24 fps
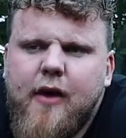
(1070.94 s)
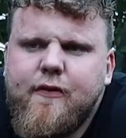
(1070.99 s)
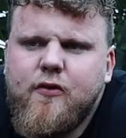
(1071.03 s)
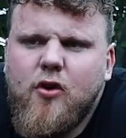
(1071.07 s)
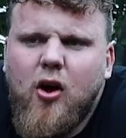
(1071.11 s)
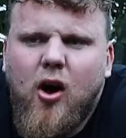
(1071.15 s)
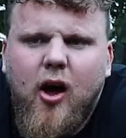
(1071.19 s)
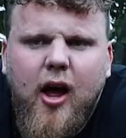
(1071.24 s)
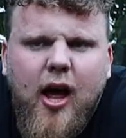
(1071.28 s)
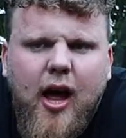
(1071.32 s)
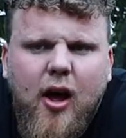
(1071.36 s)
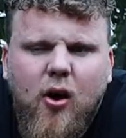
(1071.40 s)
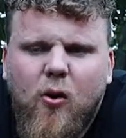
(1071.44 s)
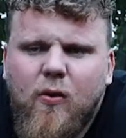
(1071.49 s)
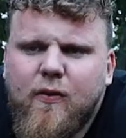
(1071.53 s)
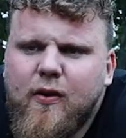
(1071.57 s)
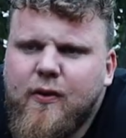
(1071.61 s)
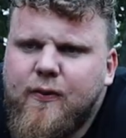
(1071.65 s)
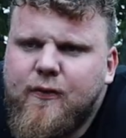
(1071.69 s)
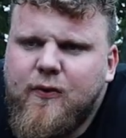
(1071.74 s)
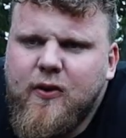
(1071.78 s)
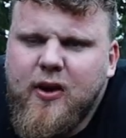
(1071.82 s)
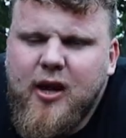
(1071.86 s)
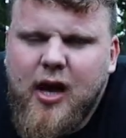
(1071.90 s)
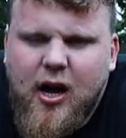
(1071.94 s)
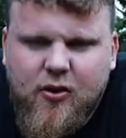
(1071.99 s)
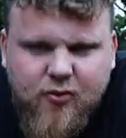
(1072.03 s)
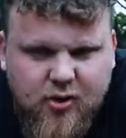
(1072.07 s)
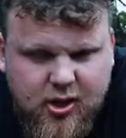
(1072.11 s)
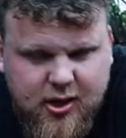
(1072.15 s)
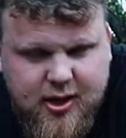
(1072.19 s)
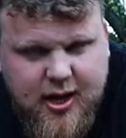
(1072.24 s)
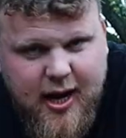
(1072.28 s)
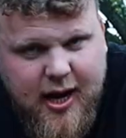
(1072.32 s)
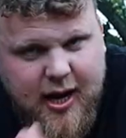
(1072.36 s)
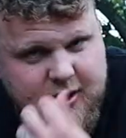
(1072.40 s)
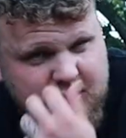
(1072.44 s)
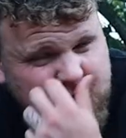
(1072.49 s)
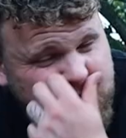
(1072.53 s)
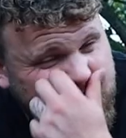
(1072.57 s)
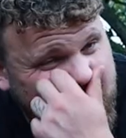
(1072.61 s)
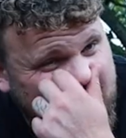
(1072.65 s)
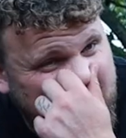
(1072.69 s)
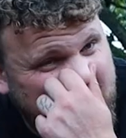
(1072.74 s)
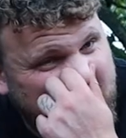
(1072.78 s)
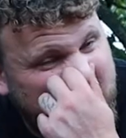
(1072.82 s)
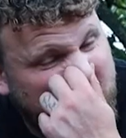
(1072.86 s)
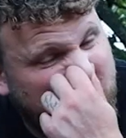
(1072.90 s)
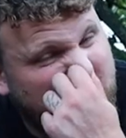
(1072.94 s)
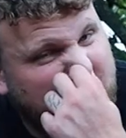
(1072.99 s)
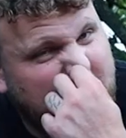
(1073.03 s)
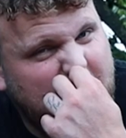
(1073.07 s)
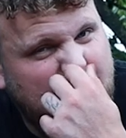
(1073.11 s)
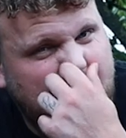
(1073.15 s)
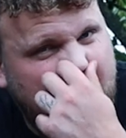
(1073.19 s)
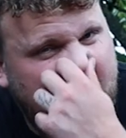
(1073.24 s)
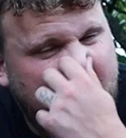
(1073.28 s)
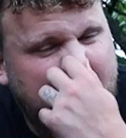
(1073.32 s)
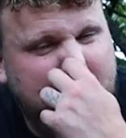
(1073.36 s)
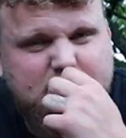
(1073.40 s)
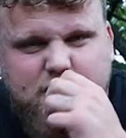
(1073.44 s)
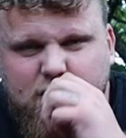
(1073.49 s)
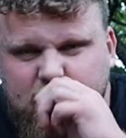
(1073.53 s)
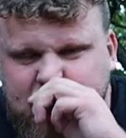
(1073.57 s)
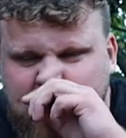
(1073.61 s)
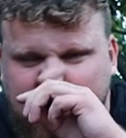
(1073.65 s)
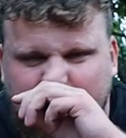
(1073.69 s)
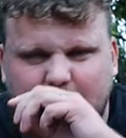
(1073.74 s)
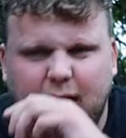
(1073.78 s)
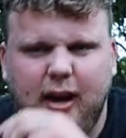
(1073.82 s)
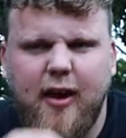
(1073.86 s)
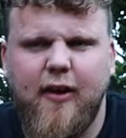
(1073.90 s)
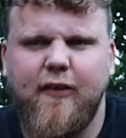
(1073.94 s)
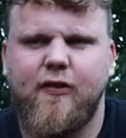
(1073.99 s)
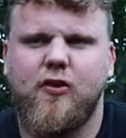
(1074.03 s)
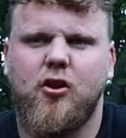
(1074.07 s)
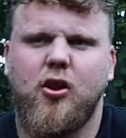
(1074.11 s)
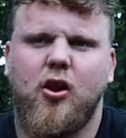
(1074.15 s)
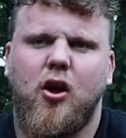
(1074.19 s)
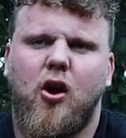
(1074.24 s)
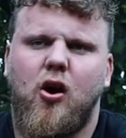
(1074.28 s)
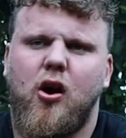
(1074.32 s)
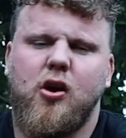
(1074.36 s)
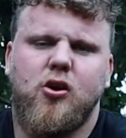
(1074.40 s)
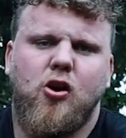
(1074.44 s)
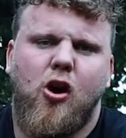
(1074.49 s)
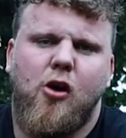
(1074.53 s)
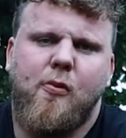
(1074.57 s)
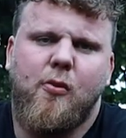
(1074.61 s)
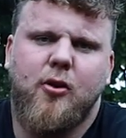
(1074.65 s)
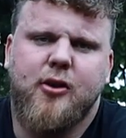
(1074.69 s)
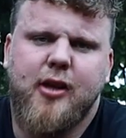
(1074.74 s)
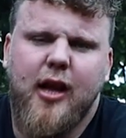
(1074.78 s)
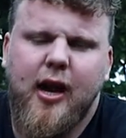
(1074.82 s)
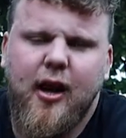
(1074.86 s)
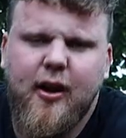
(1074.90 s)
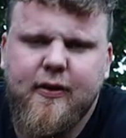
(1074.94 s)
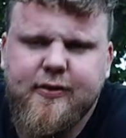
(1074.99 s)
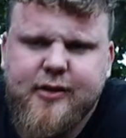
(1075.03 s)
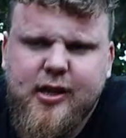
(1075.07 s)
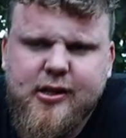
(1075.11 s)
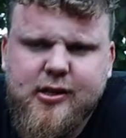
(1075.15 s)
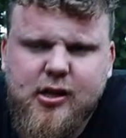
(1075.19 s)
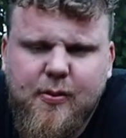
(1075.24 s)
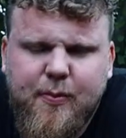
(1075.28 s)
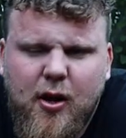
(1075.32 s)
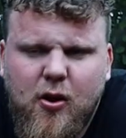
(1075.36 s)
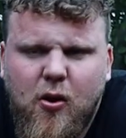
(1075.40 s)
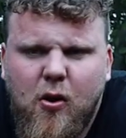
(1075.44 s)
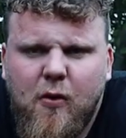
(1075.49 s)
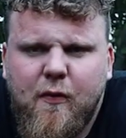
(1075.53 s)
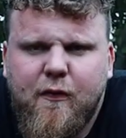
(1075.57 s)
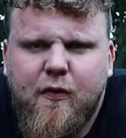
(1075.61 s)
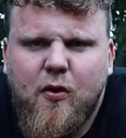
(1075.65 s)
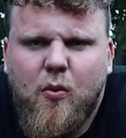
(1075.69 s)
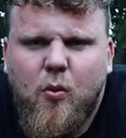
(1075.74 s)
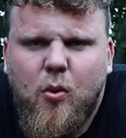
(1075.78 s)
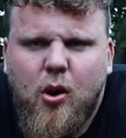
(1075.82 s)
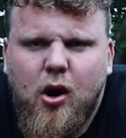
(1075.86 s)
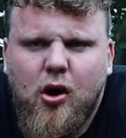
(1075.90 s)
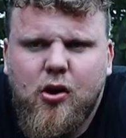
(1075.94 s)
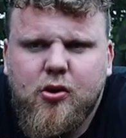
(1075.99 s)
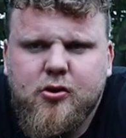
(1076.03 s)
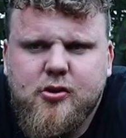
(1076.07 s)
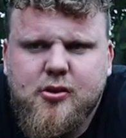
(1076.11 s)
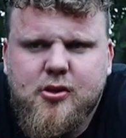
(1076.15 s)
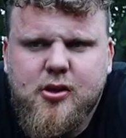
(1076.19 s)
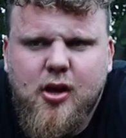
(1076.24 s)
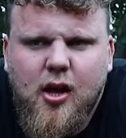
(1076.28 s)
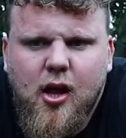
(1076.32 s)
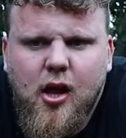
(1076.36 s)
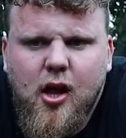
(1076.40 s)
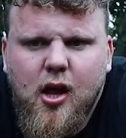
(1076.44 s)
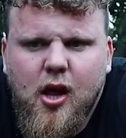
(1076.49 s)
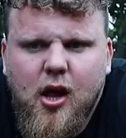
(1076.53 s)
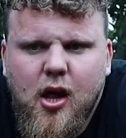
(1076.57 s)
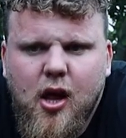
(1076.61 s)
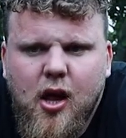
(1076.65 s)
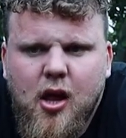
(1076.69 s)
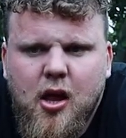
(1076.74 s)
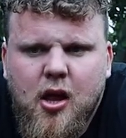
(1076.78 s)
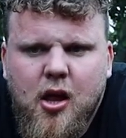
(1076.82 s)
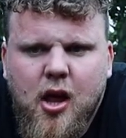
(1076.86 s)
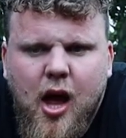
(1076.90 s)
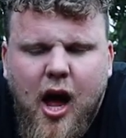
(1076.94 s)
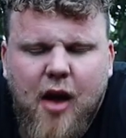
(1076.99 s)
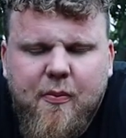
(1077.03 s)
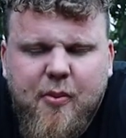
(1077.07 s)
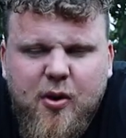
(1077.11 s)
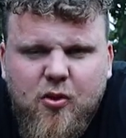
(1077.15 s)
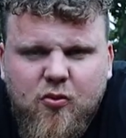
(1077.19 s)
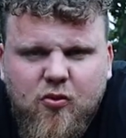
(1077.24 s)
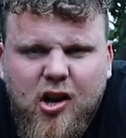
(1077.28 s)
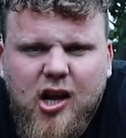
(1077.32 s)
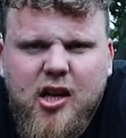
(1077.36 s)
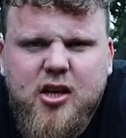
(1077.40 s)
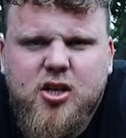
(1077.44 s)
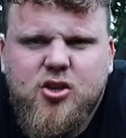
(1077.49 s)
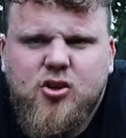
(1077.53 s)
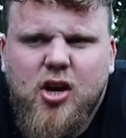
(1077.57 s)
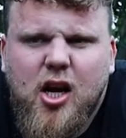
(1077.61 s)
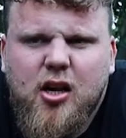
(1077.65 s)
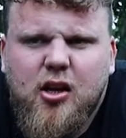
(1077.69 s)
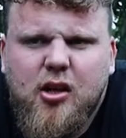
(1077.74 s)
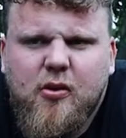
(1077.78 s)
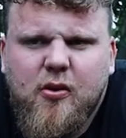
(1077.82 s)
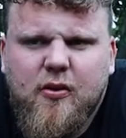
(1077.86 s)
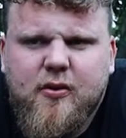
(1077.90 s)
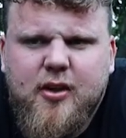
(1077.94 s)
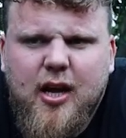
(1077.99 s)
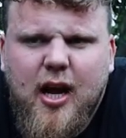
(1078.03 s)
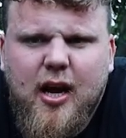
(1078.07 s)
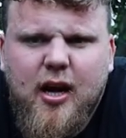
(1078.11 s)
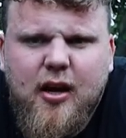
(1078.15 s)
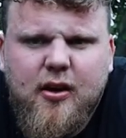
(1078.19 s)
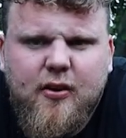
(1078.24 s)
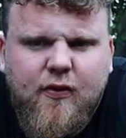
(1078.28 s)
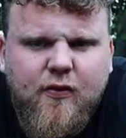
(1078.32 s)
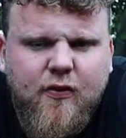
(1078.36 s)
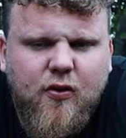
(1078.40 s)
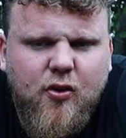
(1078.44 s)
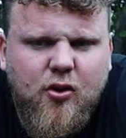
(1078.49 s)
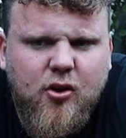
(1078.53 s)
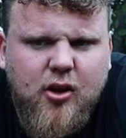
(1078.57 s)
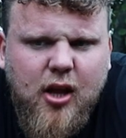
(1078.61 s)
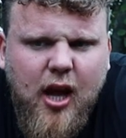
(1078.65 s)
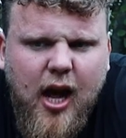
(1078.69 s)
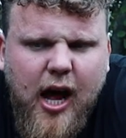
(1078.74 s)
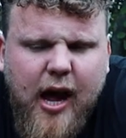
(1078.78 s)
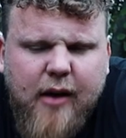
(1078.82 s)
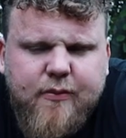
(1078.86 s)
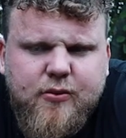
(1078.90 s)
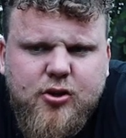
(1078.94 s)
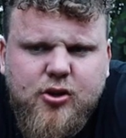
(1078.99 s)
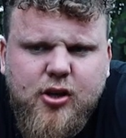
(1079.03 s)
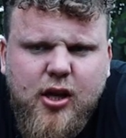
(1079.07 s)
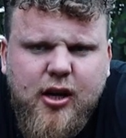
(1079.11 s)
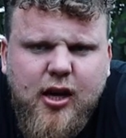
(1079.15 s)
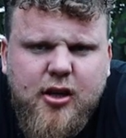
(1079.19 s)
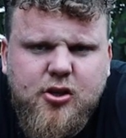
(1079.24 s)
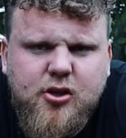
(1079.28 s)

I've not hit over 300k in training on an axle deadlift or a normal deadlift since I've been home from Worlds. I've been really struggling with deadlifts through the hamstring